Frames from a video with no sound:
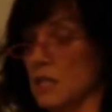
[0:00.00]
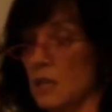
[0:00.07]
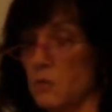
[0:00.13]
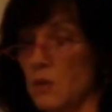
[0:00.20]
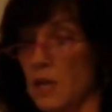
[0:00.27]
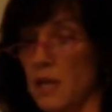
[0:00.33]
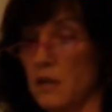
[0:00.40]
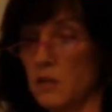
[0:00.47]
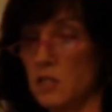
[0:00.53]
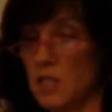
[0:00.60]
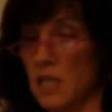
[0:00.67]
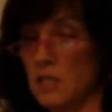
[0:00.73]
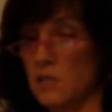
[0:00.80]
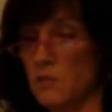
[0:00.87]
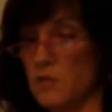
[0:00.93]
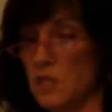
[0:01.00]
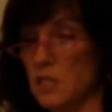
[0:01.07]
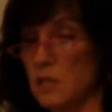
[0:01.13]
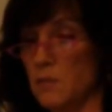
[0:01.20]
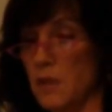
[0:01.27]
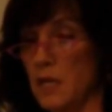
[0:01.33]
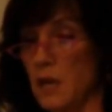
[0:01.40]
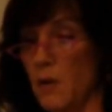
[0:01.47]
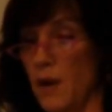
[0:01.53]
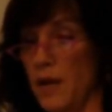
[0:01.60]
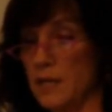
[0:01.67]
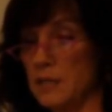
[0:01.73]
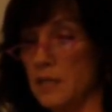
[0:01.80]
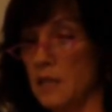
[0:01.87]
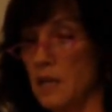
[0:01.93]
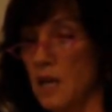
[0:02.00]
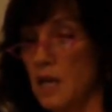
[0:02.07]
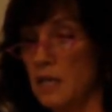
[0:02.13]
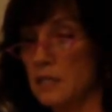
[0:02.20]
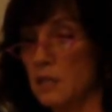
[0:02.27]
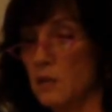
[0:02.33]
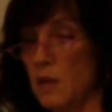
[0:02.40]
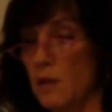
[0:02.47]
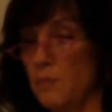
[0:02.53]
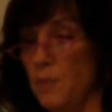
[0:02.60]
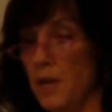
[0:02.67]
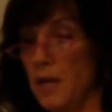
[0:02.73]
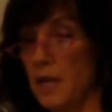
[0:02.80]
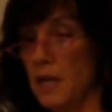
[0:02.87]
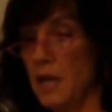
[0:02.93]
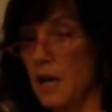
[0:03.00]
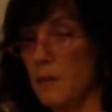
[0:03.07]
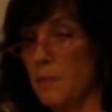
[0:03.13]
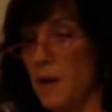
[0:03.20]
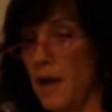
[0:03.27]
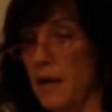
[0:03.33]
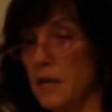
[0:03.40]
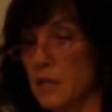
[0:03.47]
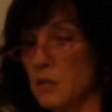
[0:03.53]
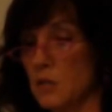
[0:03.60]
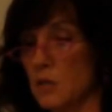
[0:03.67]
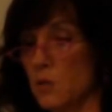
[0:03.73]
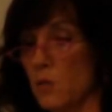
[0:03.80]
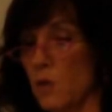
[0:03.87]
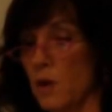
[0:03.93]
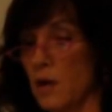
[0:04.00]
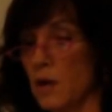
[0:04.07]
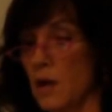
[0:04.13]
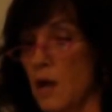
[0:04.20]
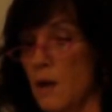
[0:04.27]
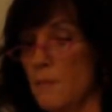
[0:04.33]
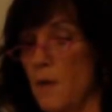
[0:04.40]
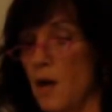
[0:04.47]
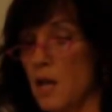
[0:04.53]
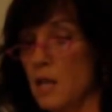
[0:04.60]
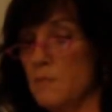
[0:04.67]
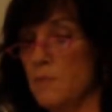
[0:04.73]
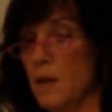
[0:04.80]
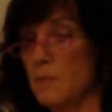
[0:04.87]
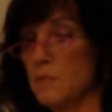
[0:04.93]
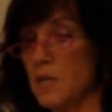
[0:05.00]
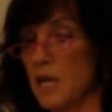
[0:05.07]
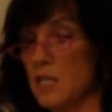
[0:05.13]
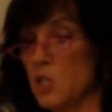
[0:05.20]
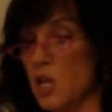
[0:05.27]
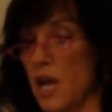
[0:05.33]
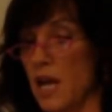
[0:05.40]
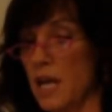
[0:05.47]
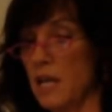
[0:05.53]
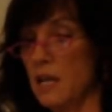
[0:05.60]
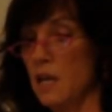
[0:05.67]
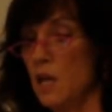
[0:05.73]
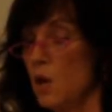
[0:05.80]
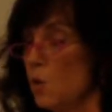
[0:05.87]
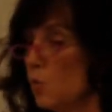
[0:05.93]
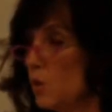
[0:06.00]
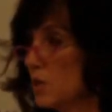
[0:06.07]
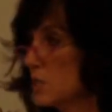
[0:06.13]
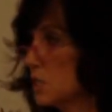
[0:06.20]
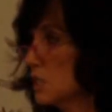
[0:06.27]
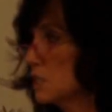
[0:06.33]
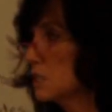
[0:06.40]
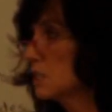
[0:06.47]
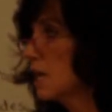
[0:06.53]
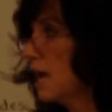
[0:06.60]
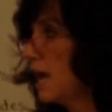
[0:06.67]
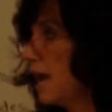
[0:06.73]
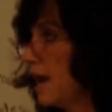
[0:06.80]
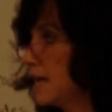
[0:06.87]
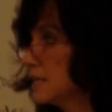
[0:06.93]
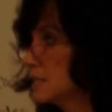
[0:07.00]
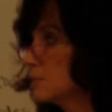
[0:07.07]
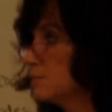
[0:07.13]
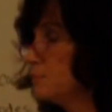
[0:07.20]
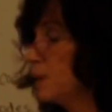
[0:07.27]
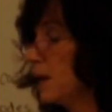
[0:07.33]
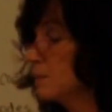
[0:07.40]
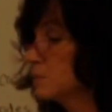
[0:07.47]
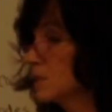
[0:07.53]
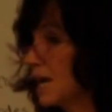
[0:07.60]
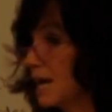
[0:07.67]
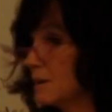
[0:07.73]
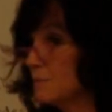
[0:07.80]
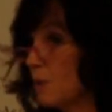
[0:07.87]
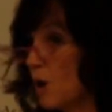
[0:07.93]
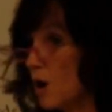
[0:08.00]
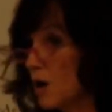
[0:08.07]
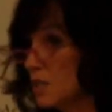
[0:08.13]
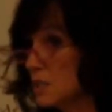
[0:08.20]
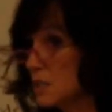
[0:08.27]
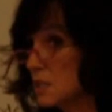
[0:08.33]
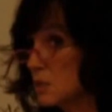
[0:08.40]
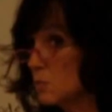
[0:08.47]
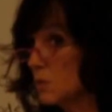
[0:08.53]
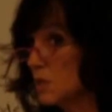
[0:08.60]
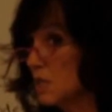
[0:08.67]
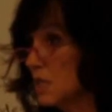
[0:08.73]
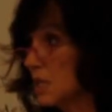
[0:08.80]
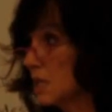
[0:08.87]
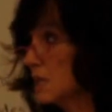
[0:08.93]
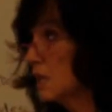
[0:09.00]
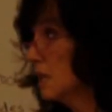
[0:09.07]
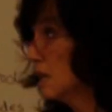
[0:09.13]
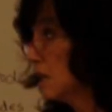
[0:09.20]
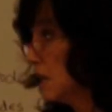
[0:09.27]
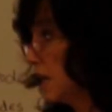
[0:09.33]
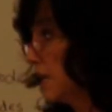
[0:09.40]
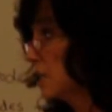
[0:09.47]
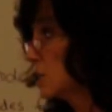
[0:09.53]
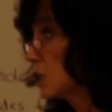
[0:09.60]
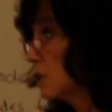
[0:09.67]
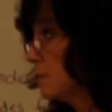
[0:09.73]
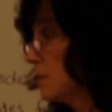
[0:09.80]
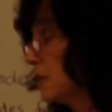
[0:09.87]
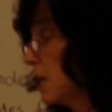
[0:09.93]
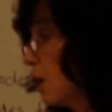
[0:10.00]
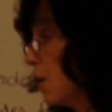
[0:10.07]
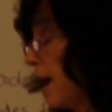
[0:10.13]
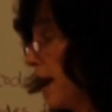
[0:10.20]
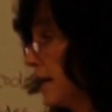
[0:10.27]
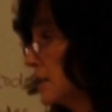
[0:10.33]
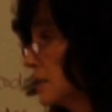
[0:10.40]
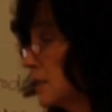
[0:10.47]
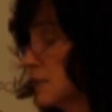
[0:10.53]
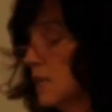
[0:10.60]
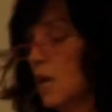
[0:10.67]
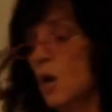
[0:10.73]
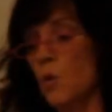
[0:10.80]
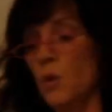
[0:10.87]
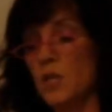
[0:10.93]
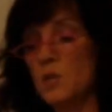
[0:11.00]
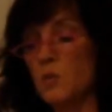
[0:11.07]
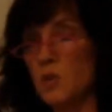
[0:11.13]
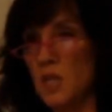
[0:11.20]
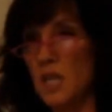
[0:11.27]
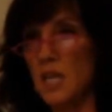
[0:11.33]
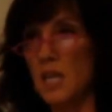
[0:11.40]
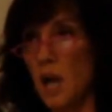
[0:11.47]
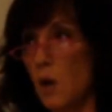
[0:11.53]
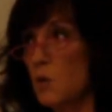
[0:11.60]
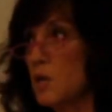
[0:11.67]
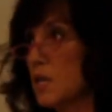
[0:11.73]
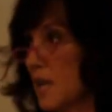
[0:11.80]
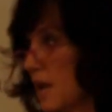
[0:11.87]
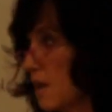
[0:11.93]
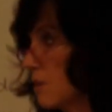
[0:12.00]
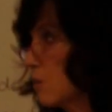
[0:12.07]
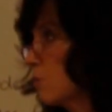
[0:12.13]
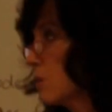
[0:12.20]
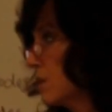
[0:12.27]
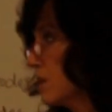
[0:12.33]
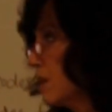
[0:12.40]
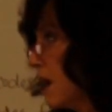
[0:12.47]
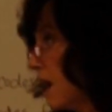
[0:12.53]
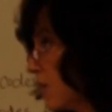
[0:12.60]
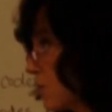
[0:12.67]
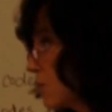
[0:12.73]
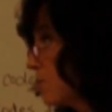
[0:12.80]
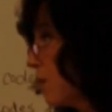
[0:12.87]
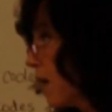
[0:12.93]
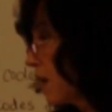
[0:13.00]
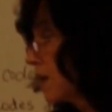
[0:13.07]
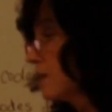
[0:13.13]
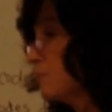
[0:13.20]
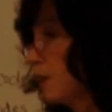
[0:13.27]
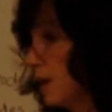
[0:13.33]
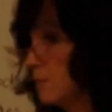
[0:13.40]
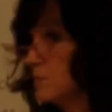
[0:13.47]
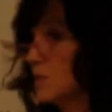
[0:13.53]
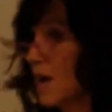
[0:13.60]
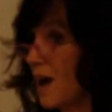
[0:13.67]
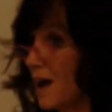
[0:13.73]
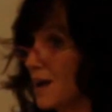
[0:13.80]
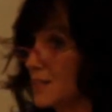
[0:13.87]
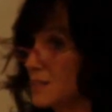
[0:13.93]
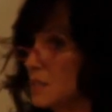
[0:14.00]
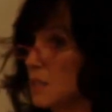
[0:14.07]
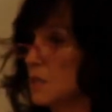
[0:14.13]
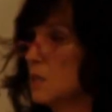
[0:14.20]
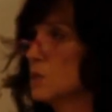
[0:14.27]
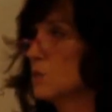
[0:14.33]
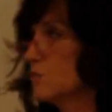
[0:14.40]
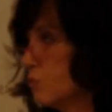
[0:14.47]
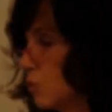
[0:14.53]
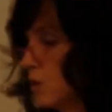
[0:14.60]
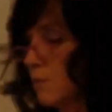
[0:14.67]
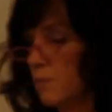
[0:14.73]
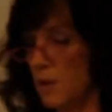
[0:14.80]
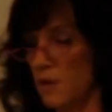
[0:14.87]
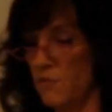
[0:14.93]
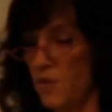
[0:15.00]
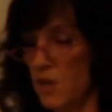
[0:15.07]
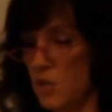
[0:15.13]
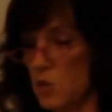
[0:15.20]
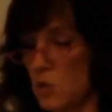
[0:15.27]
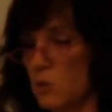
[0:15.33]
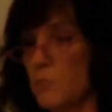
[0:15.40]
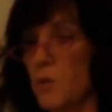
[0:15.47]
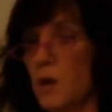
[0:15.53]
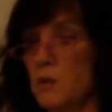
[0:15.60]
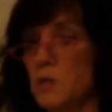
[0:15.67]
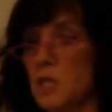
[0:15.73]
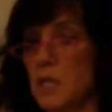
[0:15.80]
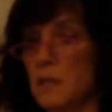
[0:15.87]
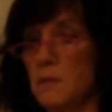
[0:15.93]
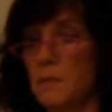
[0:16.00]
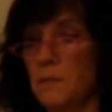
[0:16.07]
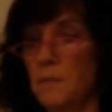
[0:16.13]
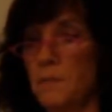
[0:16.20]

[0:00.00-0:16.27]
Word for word: That three letters stands for this amino acid. So they pick it up, add it to the growing polypeptide chain, which is, has peptide bonds within each of the amino acids, which will then go together with other polypeptides to form a functional protein.